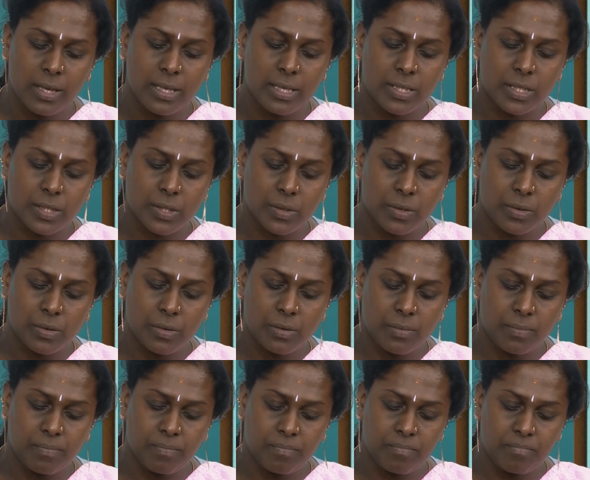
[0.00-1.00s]
So
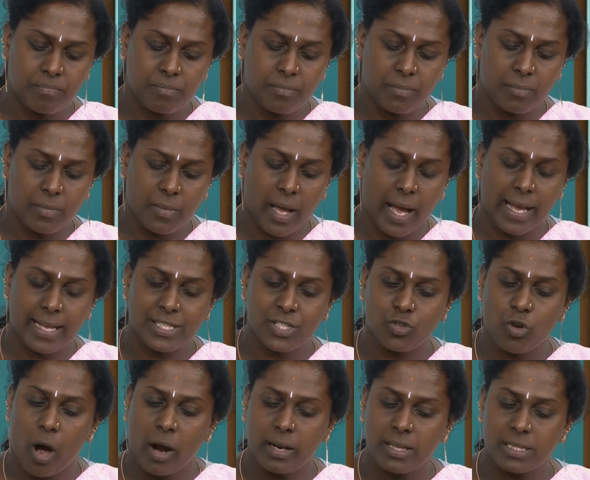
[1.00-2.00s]
I
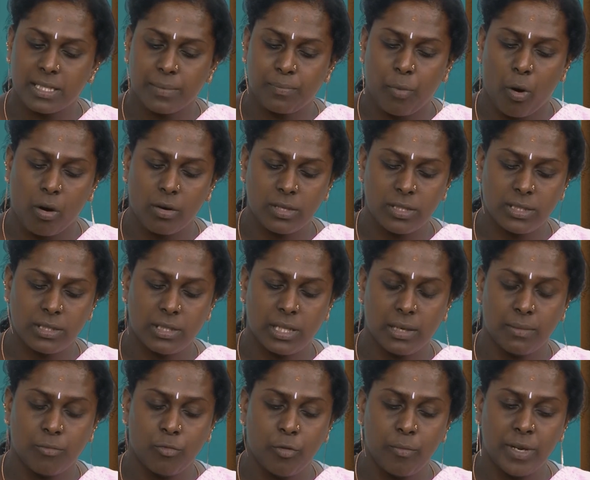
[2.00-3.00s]
strongly support
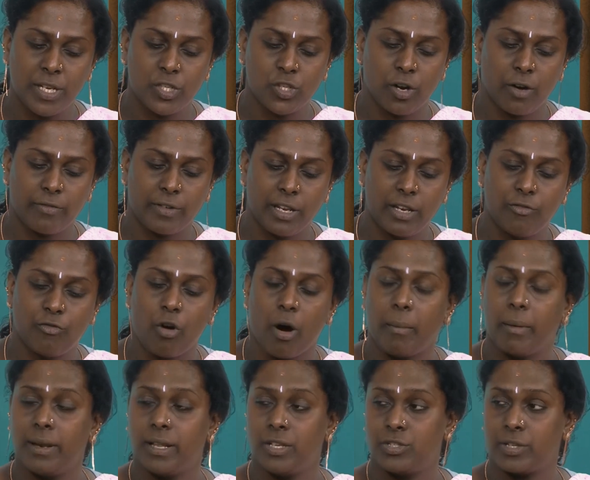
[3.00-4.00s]
the movement of
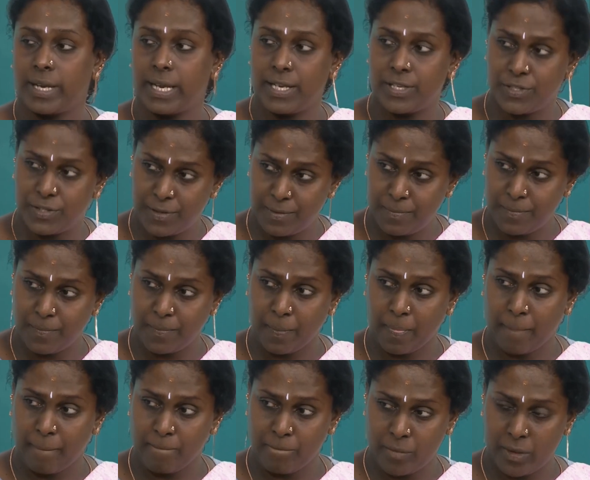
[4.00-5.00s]
informal education.
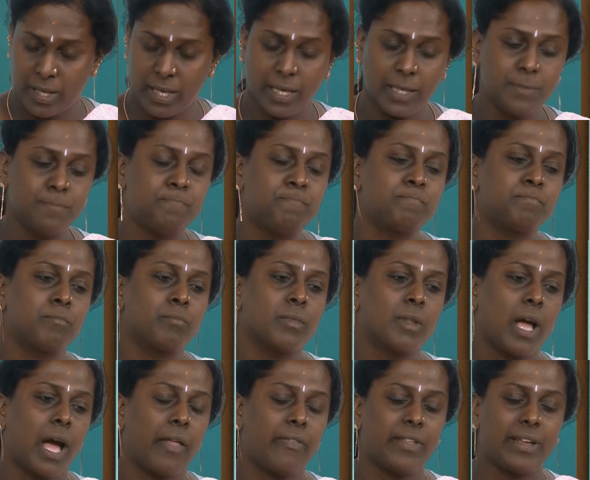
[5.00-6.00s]
Yeah.
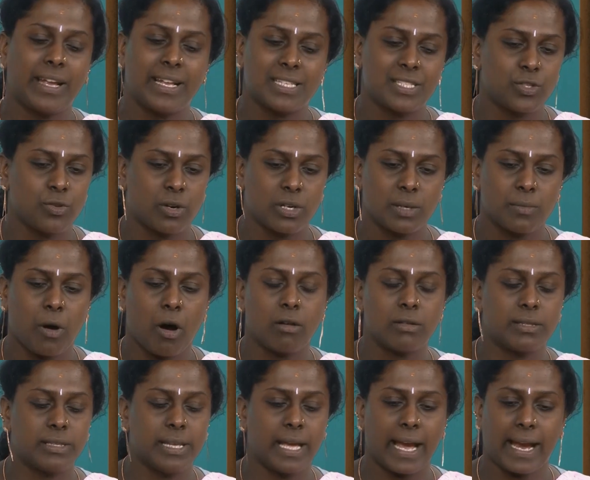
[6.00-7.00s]
I think it's not about the